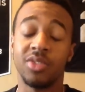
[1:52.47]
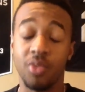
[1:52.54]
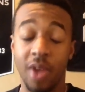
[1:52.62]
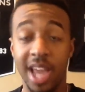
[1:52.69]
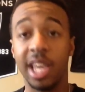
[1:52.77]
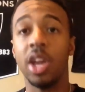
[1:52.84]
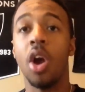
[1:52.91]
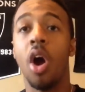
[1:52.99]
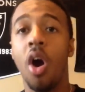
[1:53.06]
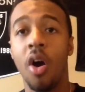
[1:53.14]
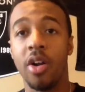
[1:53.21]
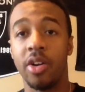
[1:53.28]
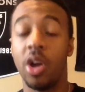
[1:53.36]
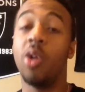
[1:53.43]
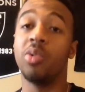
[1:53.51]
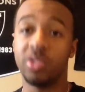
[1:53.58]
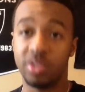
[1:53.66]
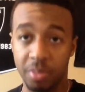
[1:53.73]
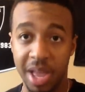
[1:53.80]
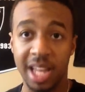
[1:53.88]
right guard
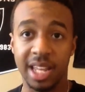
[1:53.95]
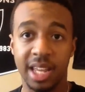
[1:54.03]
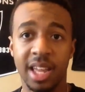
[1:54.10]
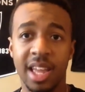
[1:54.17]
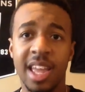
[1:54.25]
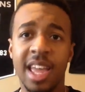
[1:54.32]
Osemele,